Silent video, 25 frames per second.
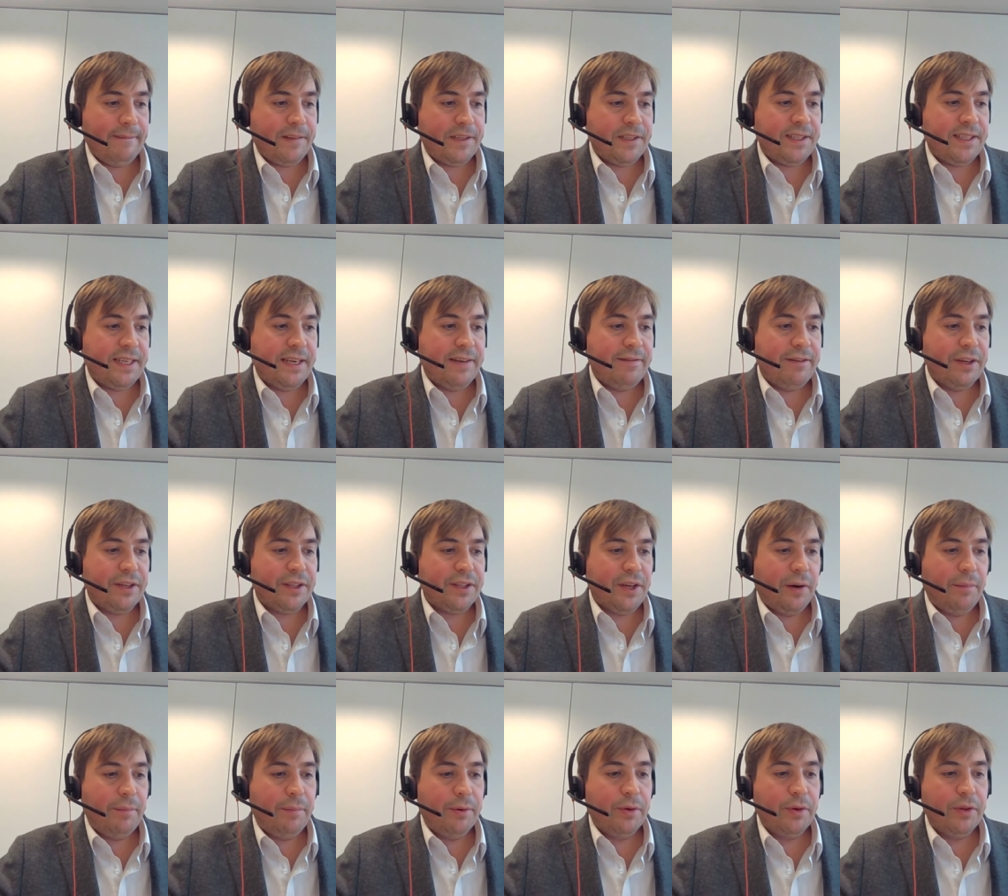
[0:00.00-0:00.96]
just to give an
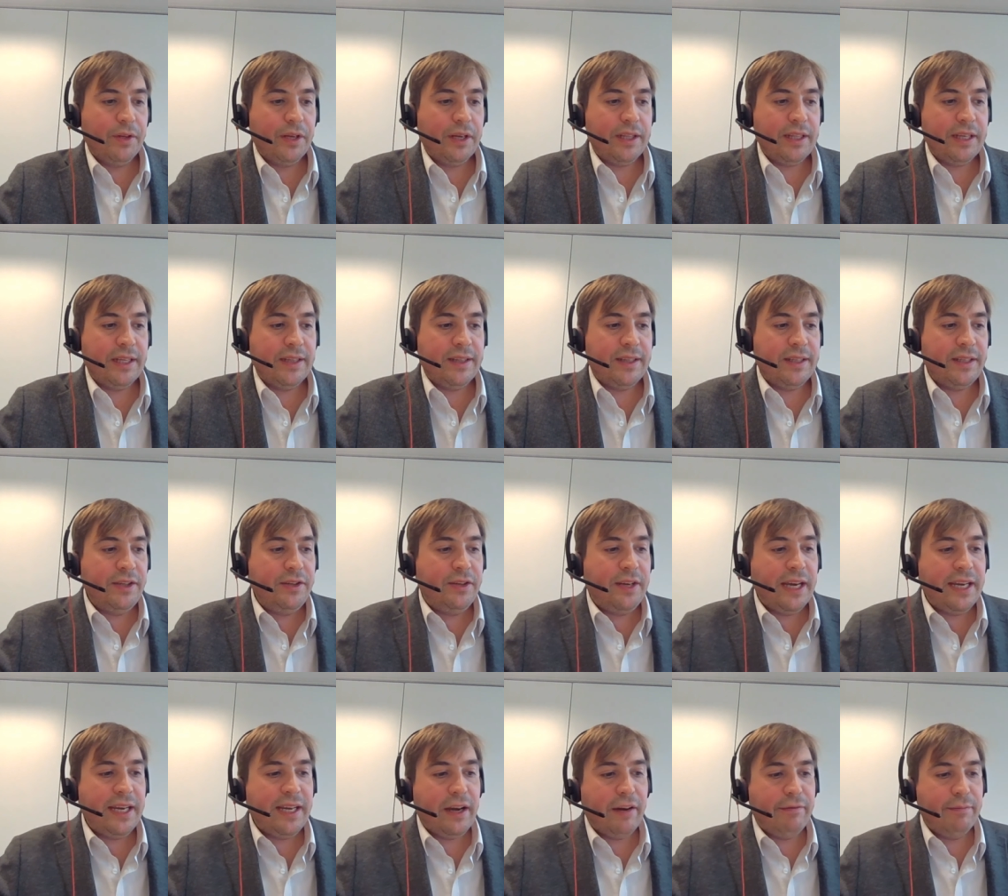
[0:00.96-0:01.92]
example, uh, the
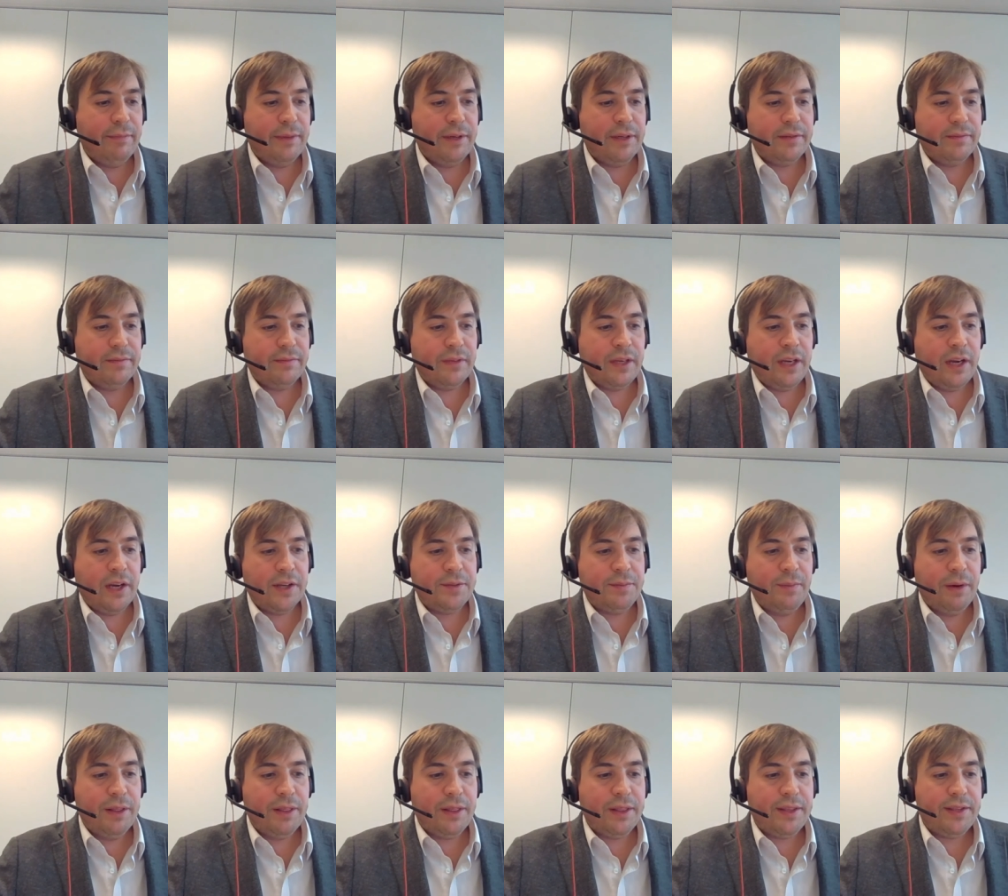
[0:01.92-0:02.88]
UK government
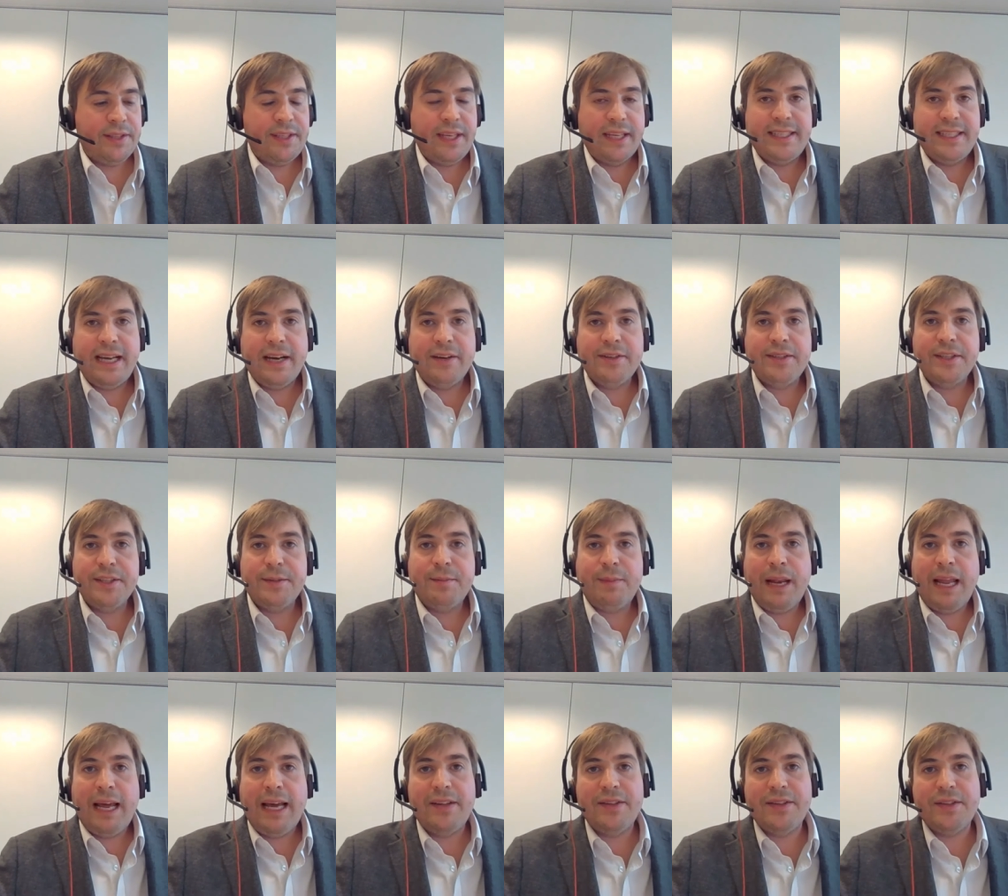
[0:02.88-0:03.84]
last month set out its
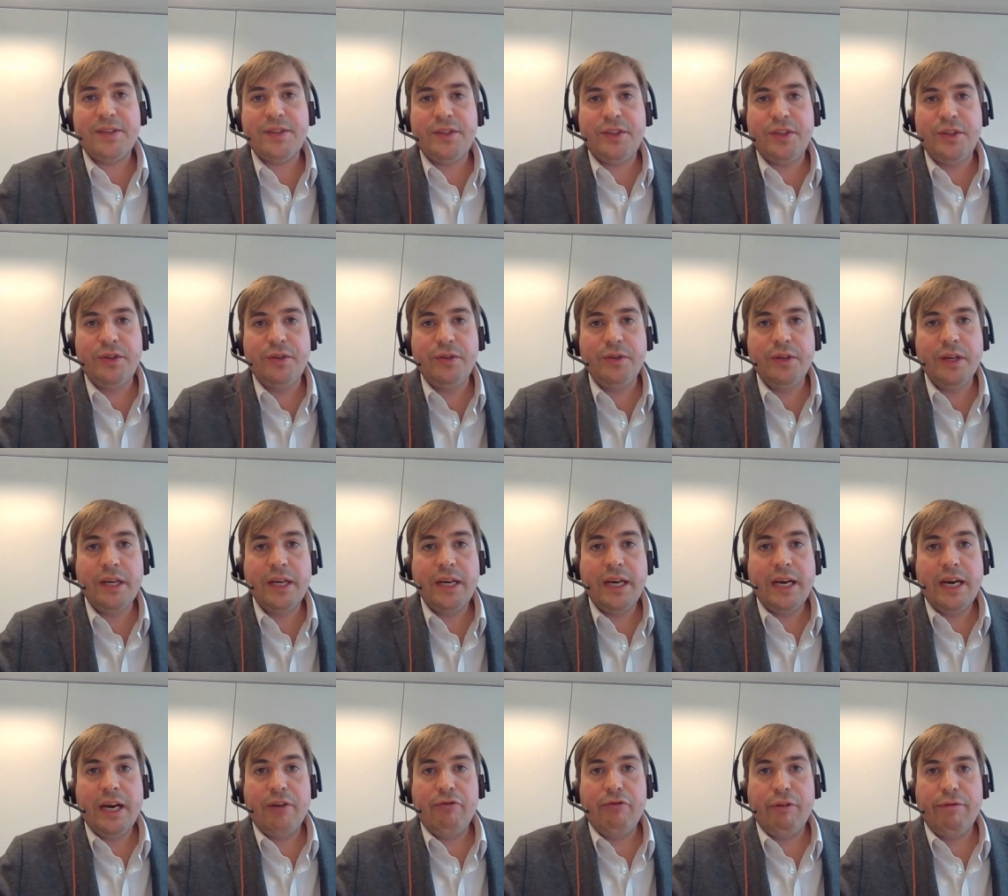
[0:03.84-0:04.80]
plans to
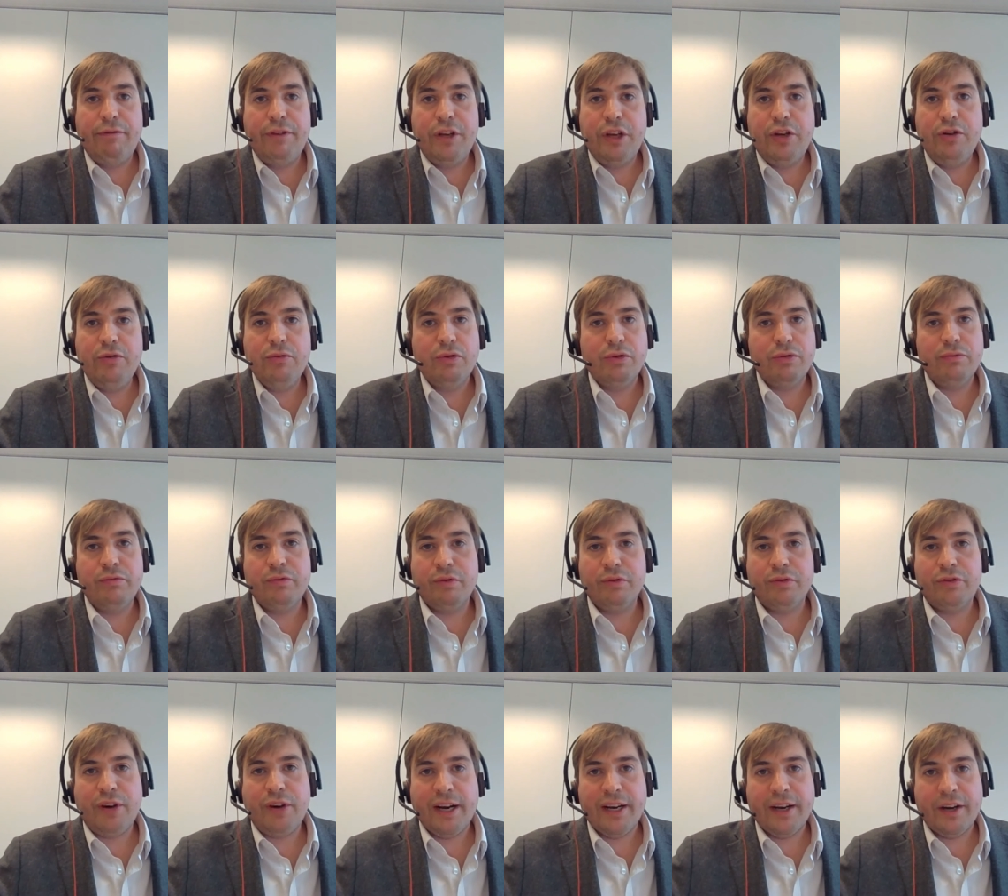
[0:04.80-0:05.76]
review or,
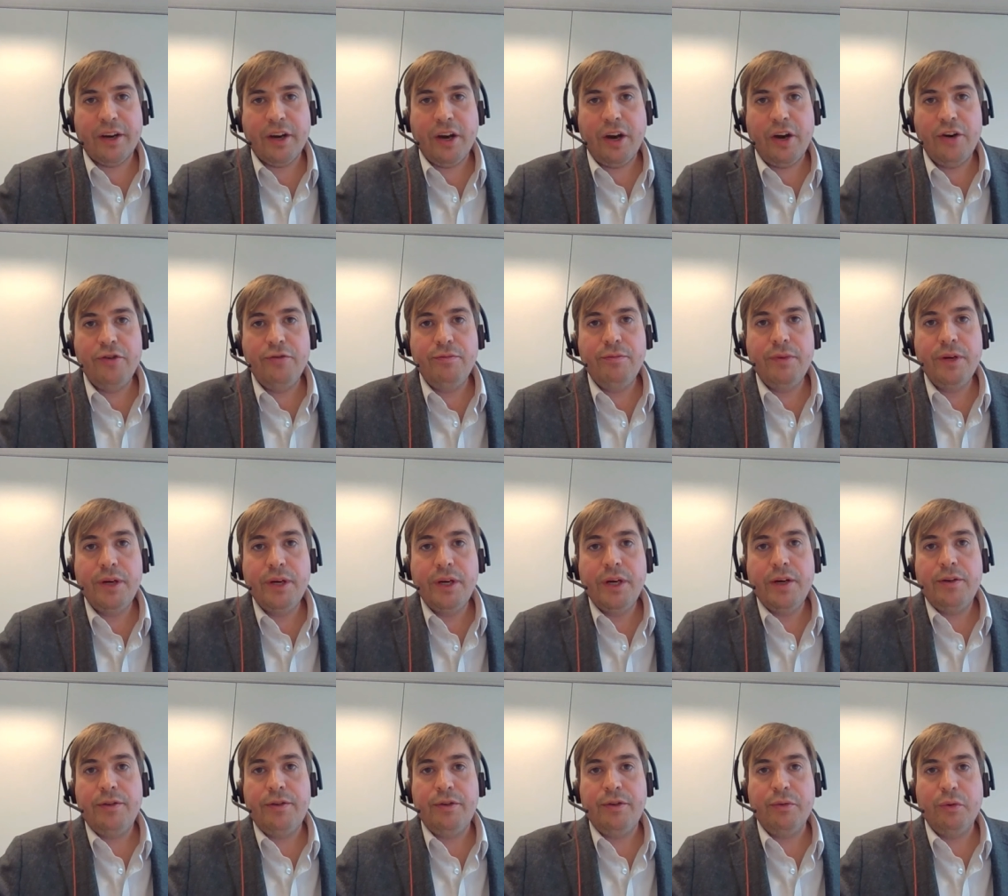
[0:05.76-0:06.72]
or drag a comb
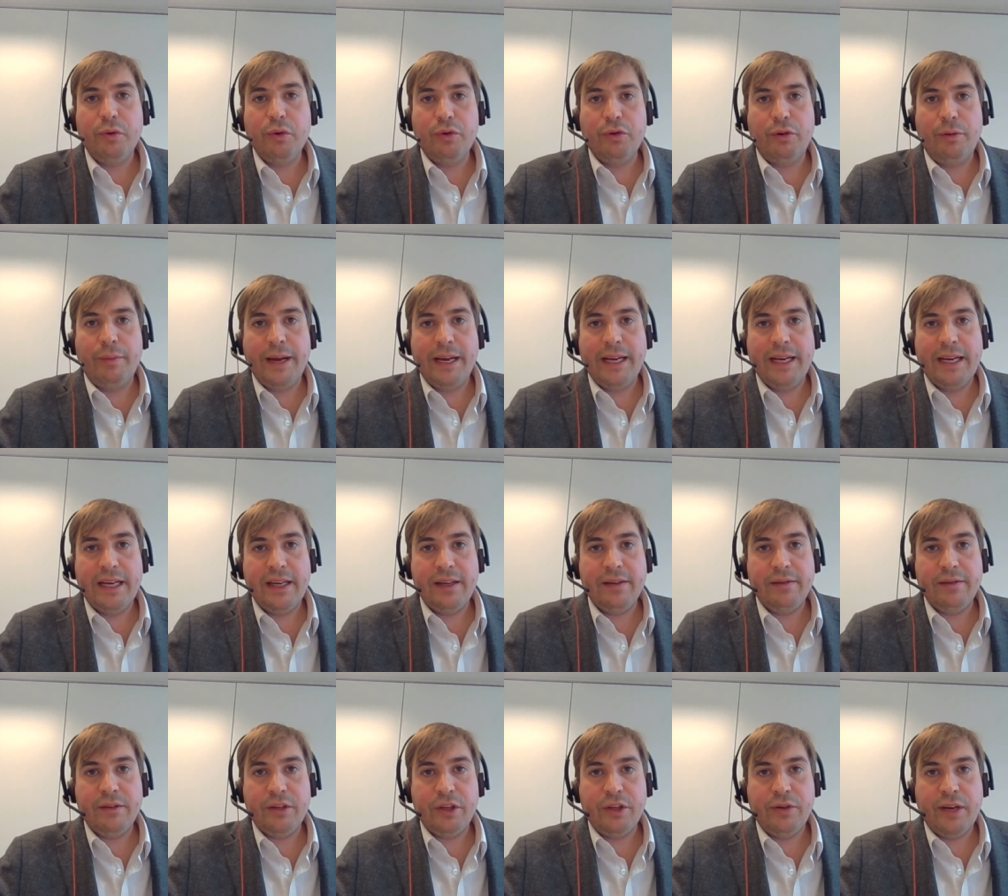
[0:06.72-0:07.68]
through all the
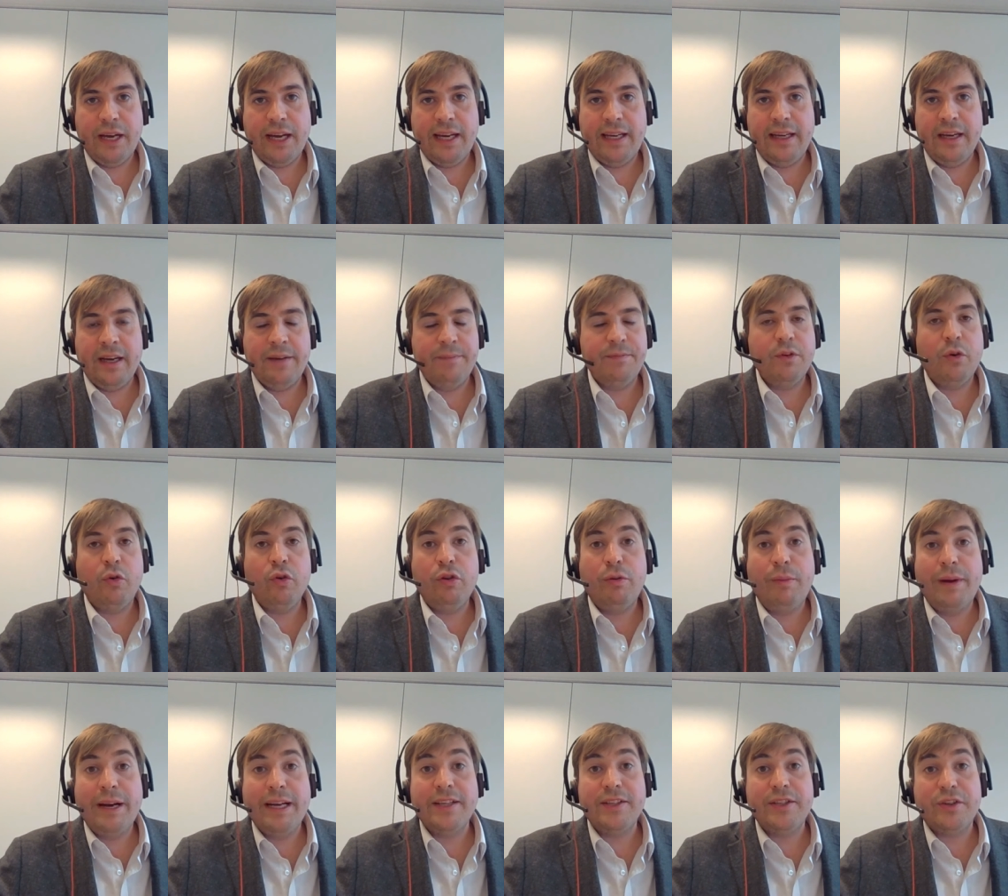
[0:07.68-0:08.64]
remaining UK, um, all
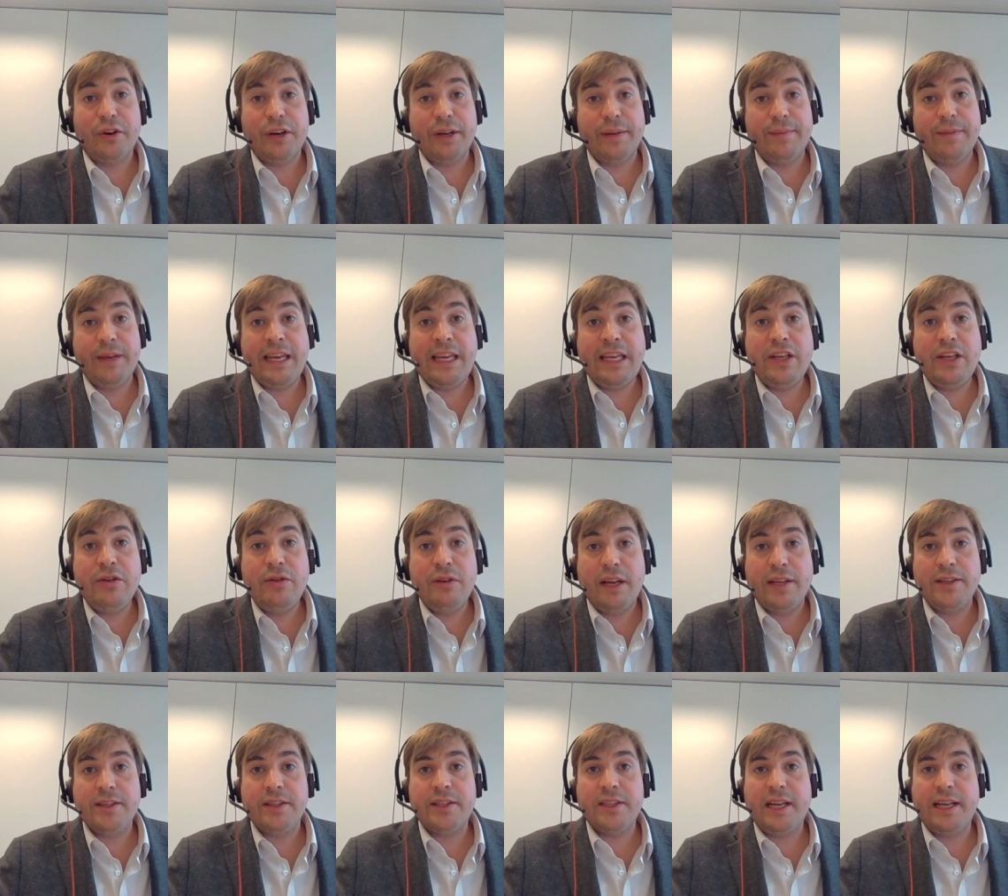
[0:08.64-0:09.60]
the remaining sorry EU
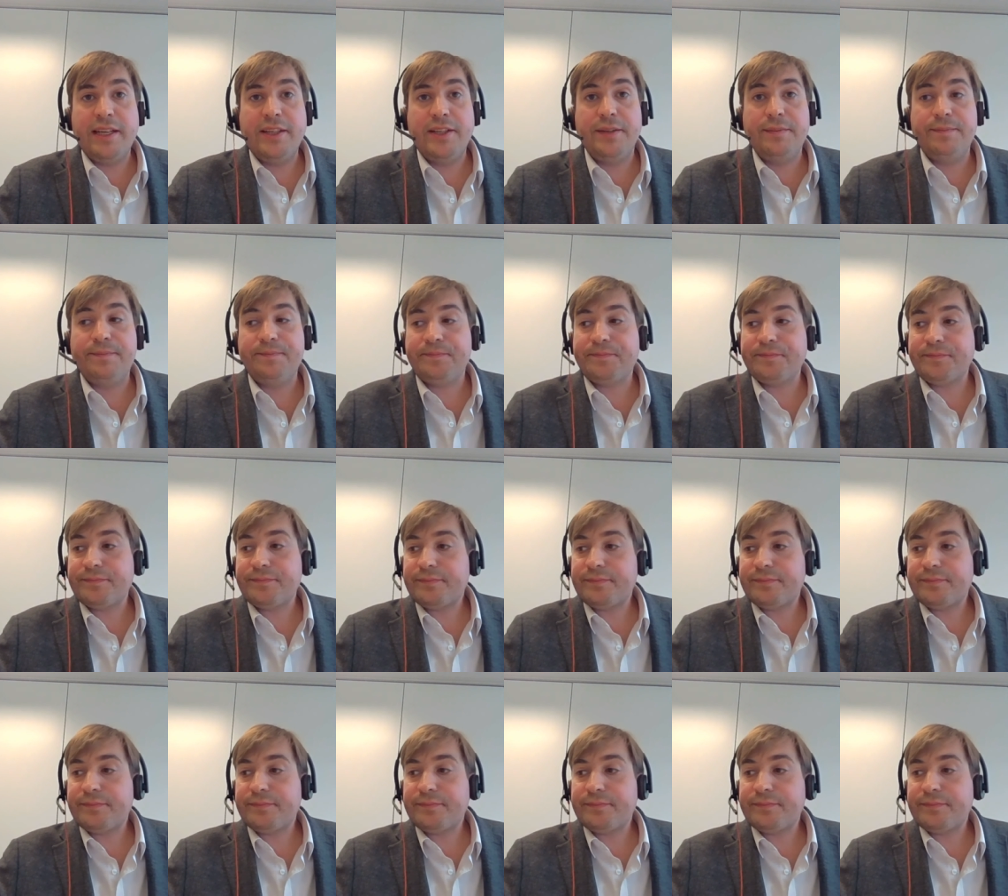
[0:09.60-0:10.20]
legislation